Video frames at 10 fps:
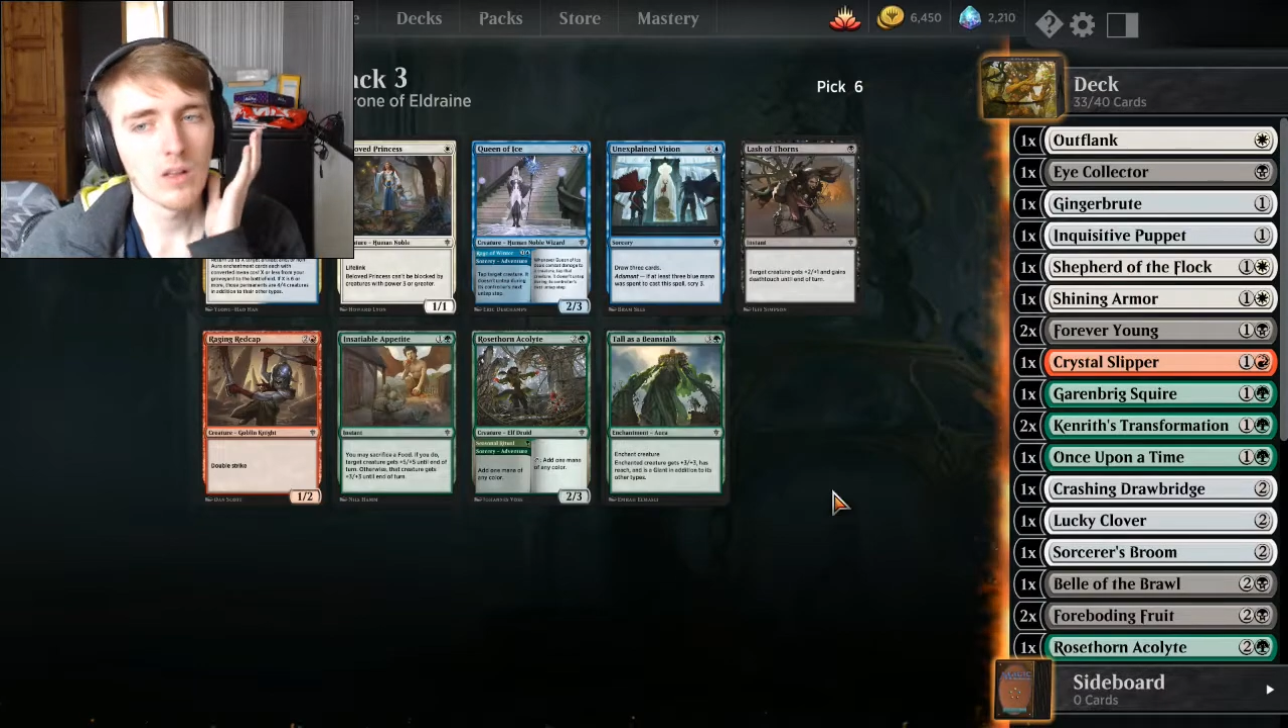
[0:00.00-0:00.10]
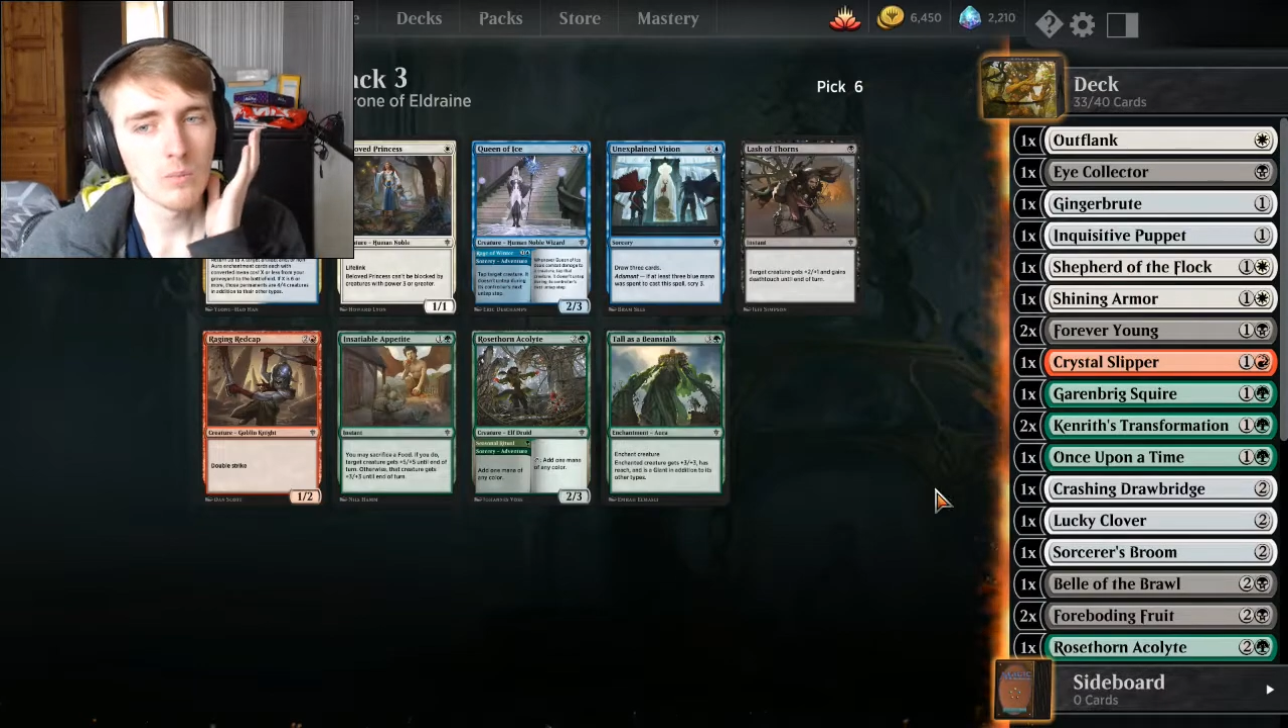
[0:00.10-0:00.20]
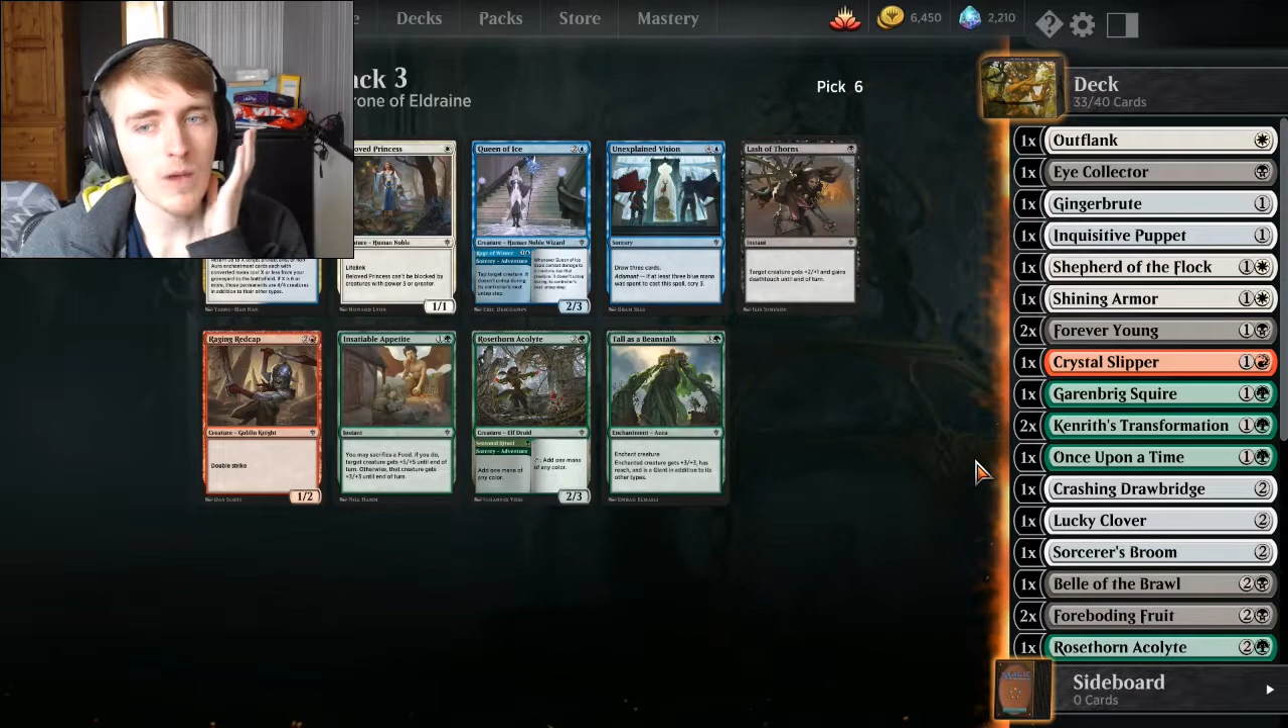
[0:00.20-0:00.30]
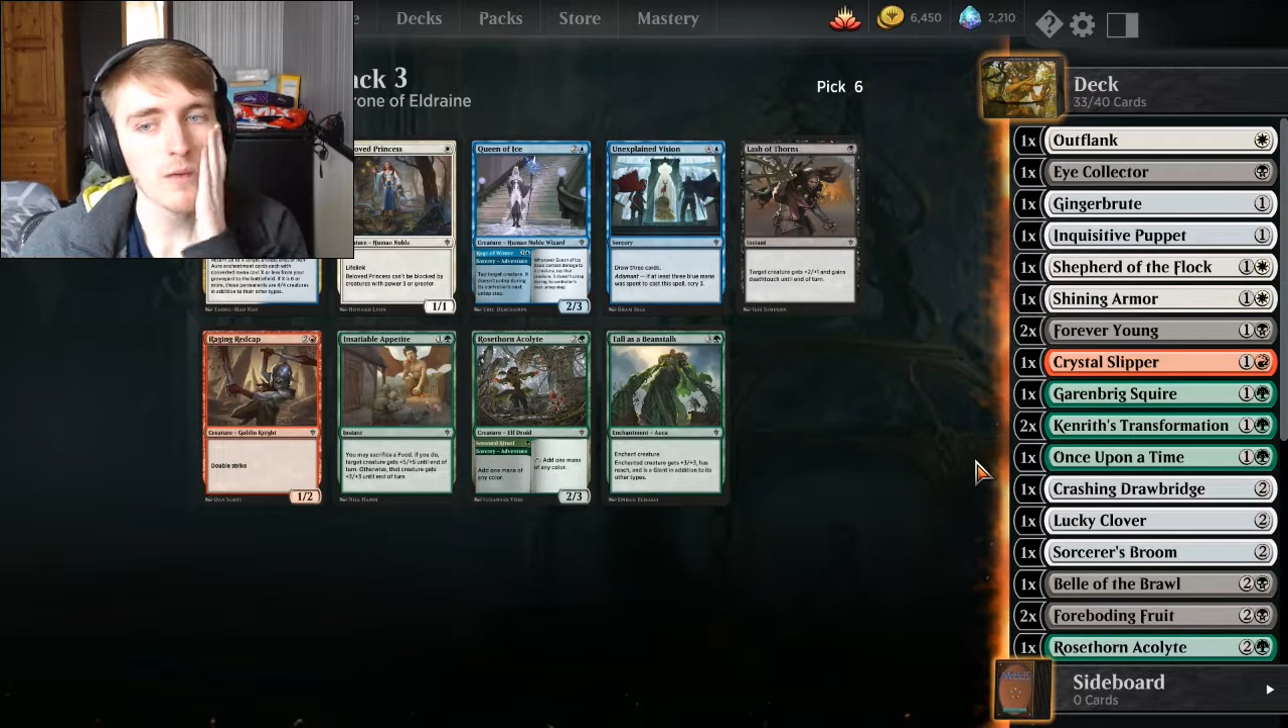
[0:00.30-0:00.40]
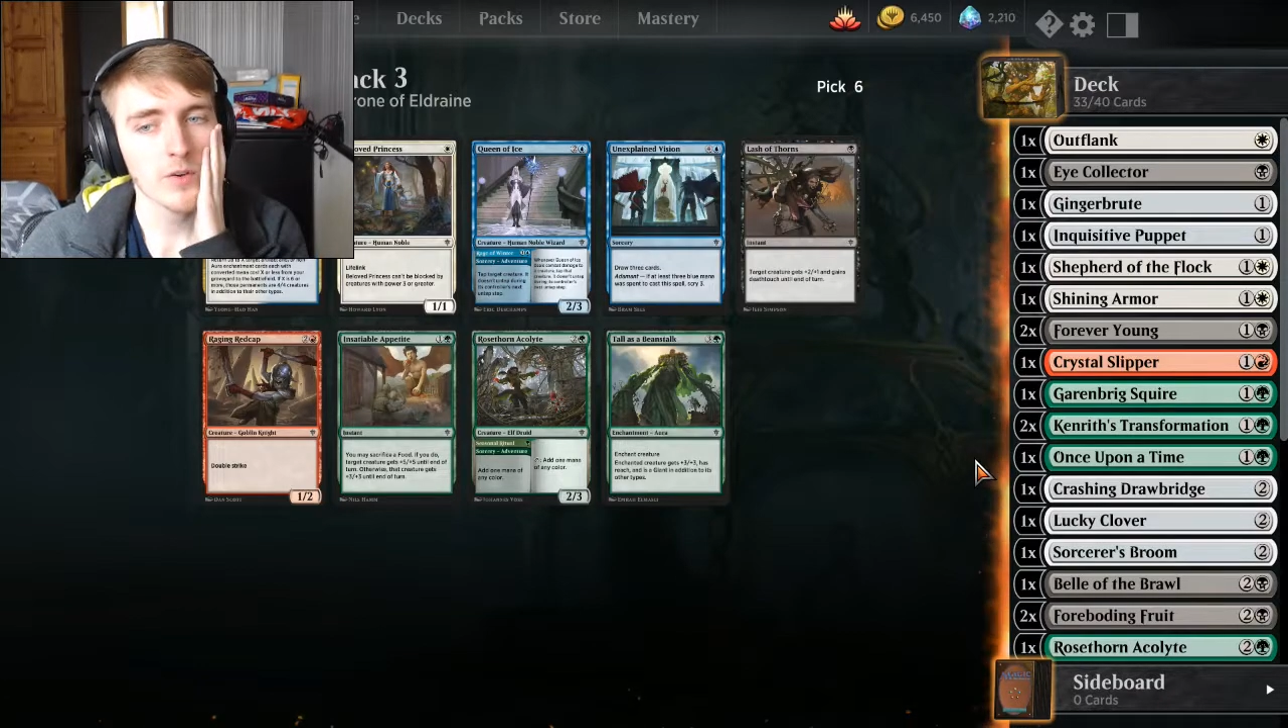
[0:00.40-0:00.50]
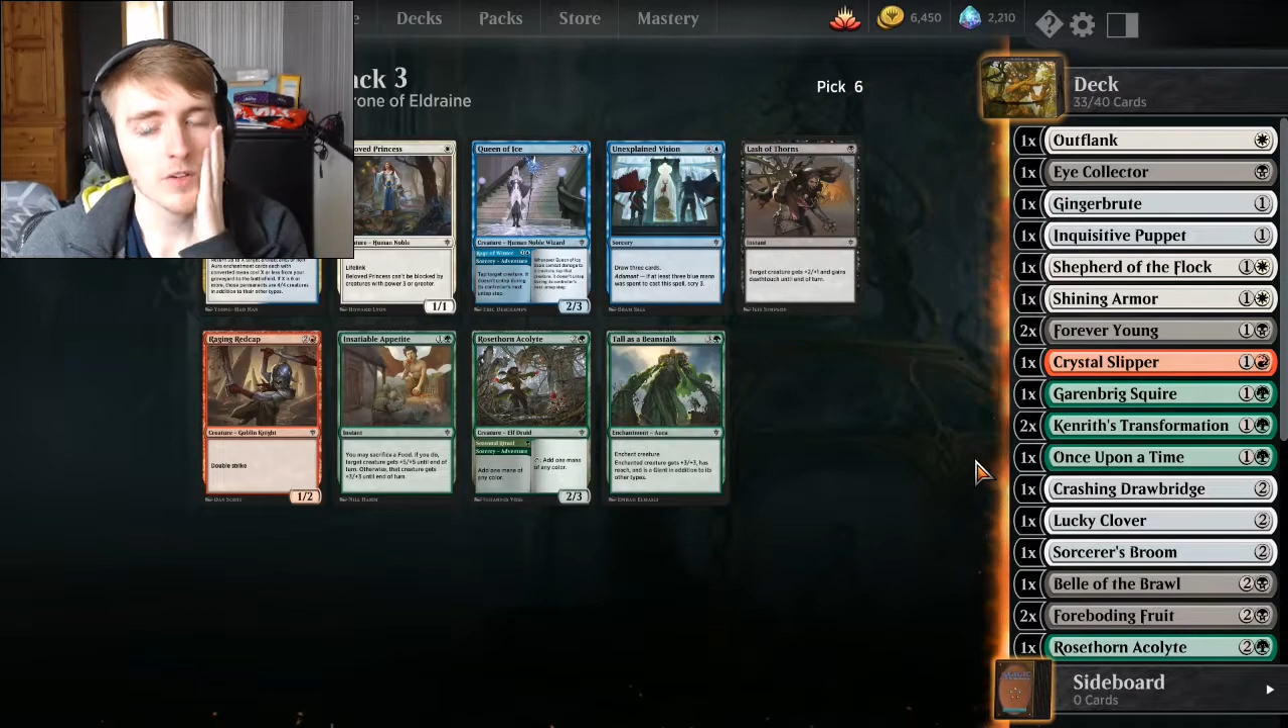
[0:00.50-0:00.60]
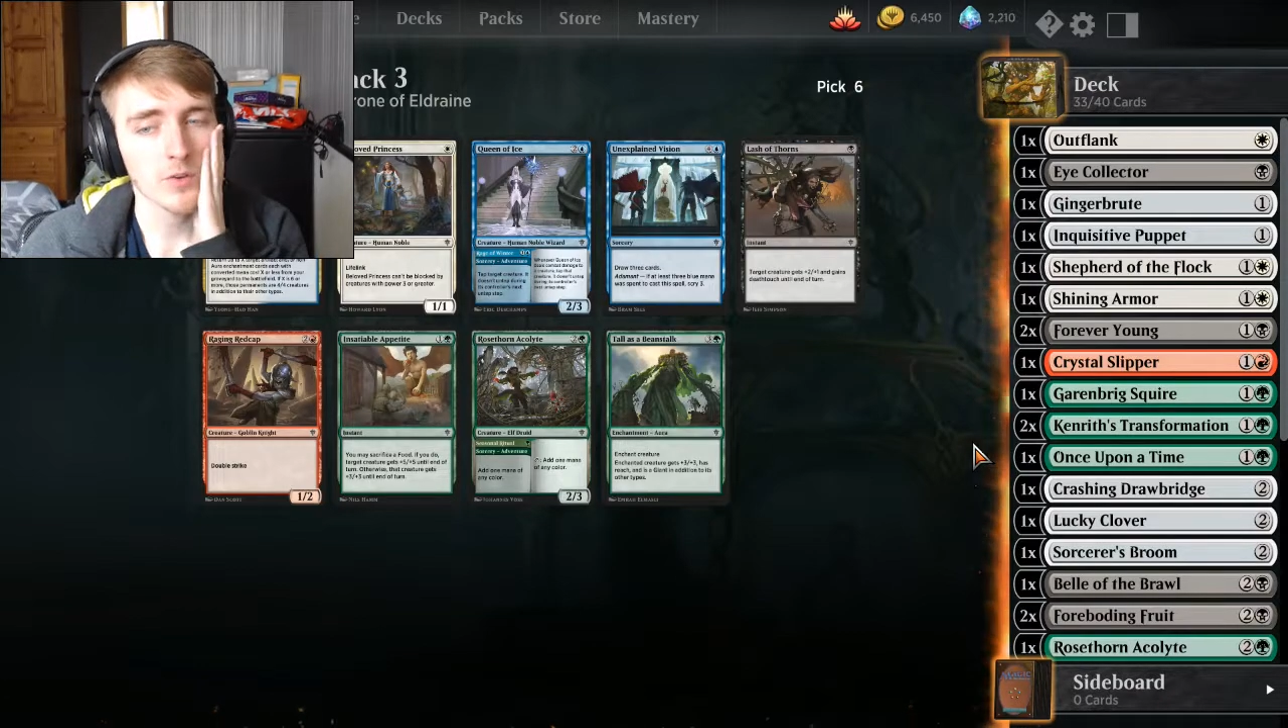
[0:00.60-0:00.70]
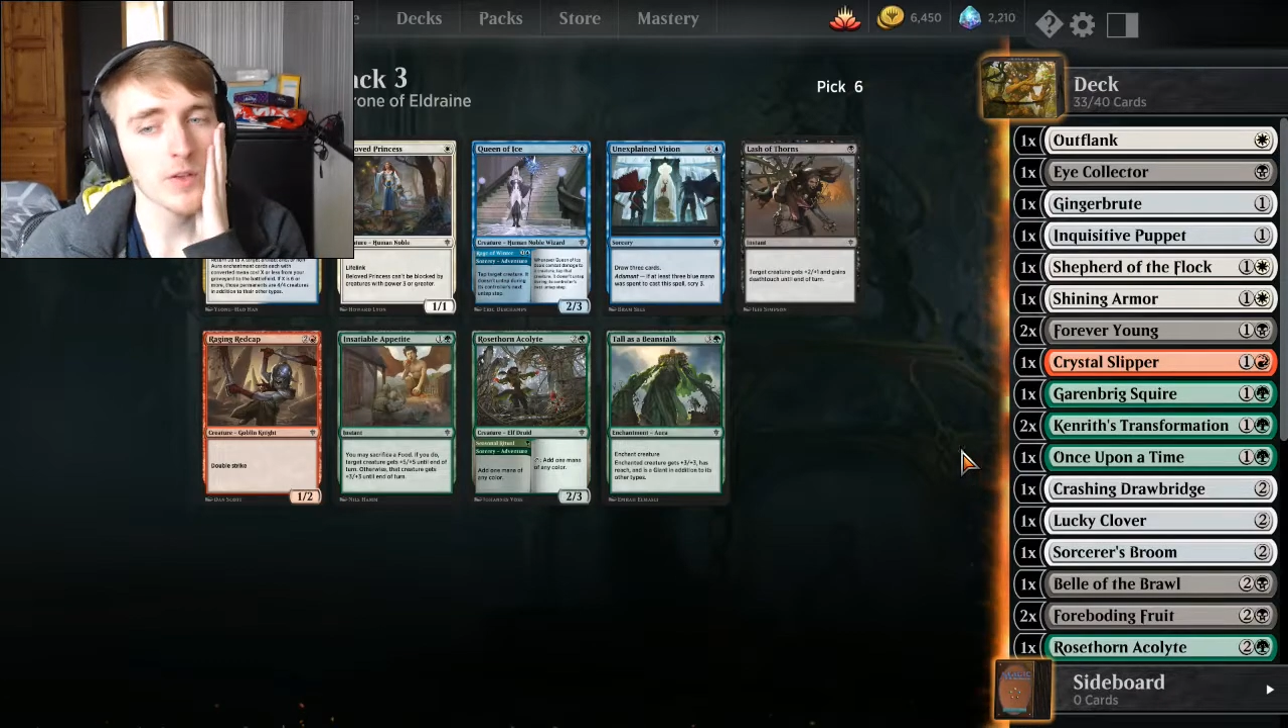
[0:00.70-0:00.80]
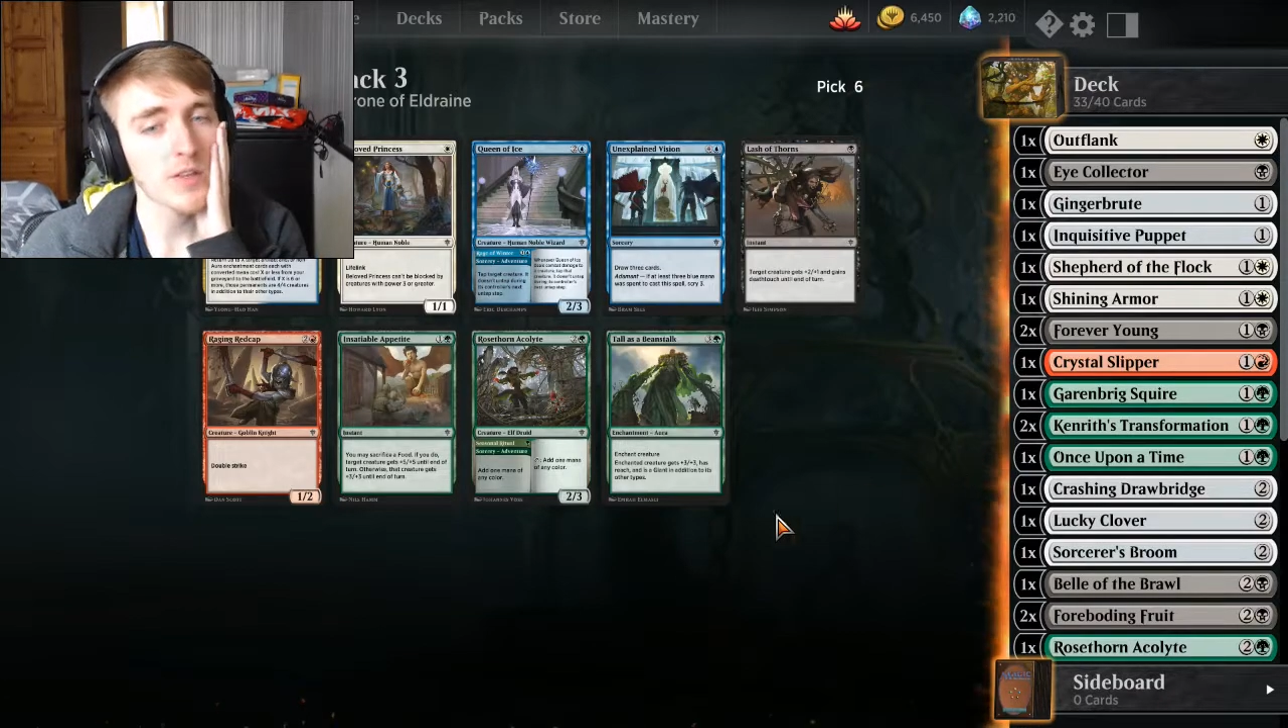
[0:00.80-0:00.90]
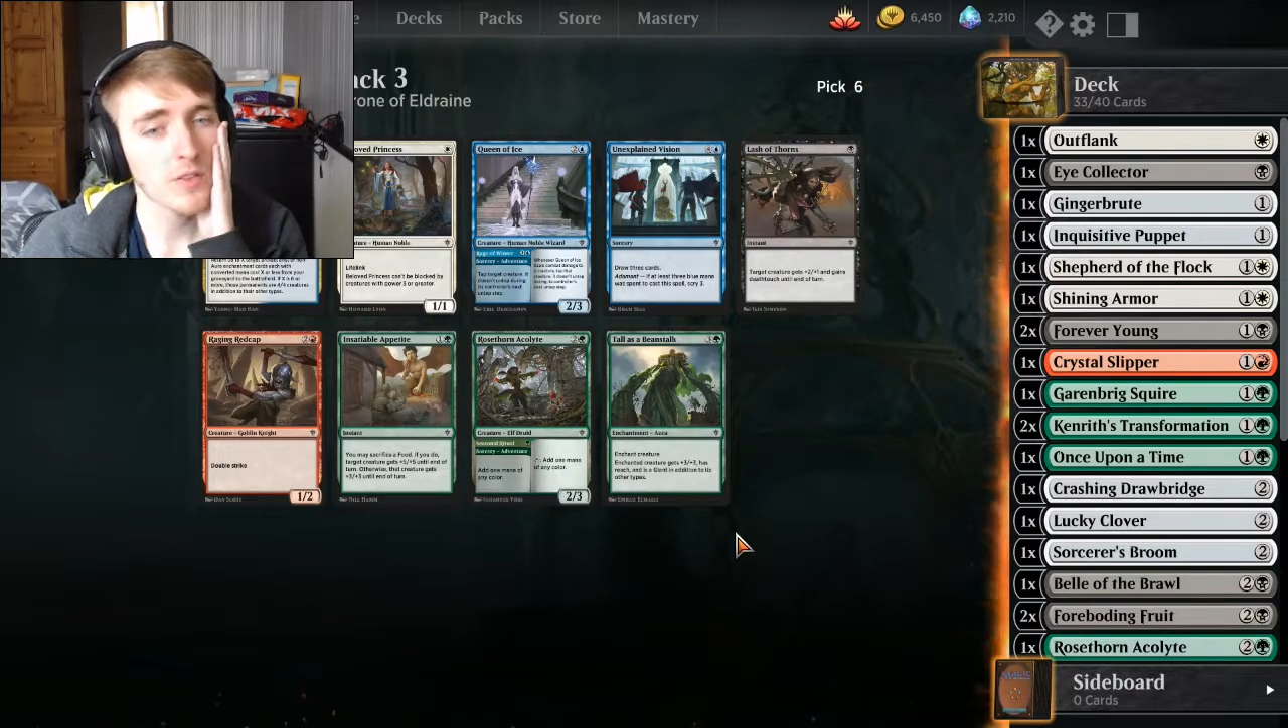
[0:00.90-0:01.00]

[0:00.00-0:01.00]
we're in a greedy